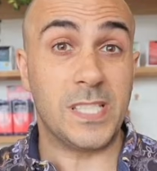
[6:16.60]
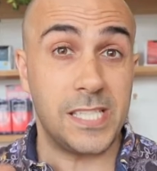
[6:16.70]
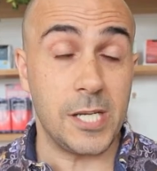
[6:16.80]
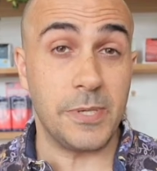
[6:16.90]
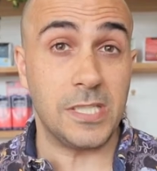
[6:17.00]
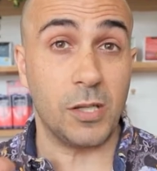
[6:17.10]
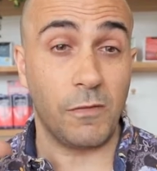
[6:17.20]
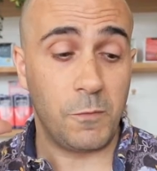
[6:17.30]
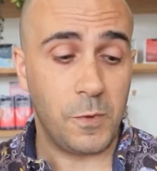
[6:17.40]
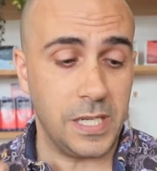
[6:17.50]
series
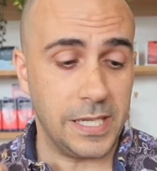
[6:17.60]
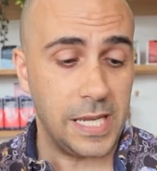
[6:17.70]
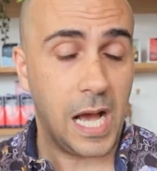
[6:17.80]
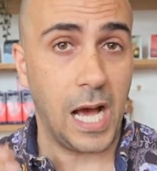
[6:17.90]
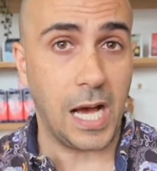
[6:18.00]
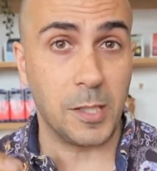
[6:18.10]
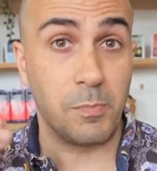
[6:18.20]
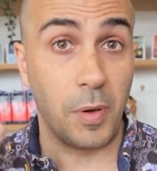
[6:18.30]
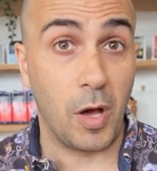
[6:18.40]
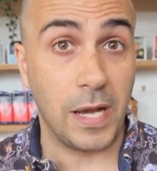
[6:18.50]
of really
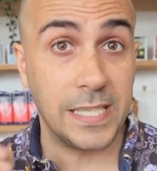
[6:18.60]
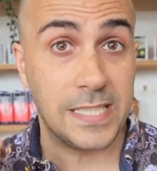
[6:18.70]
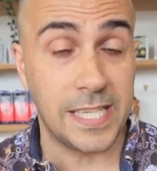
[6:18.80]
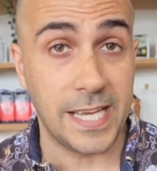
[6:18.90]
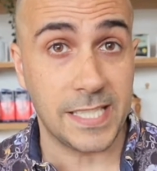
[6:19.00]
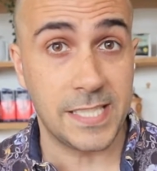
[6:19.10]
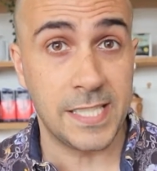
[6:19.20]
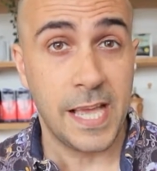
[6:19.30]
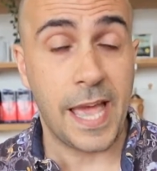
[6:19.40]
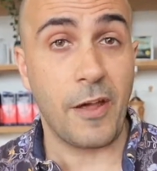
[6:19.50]
hard blind tests
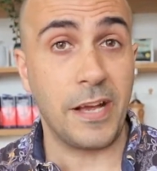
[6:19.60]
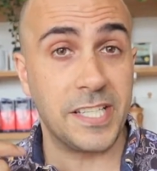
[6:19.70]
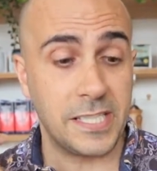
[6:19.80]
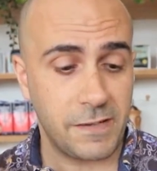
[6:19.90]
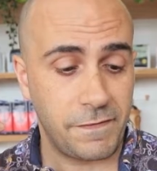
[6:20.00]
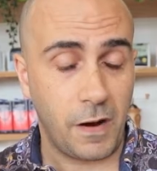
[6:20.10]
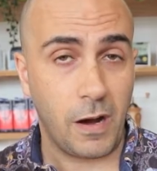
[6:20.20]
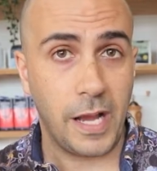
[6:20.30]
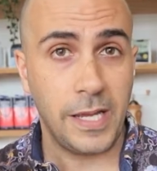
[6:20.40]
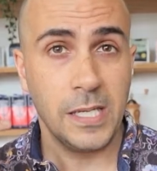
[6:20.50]
and identify